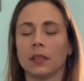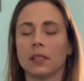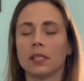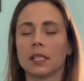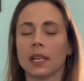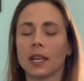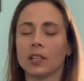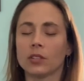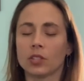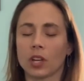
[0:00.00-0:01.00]
Tonight,
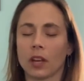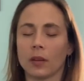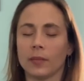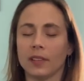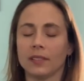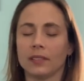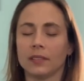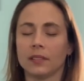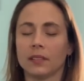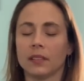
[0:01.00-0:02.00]
your job
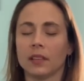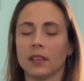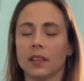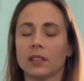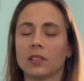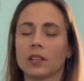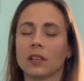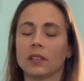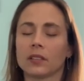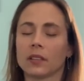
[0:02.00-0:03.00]
is to
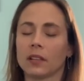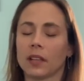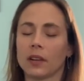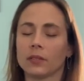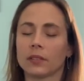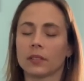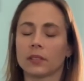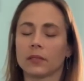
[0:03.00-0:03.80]
clear the clouds.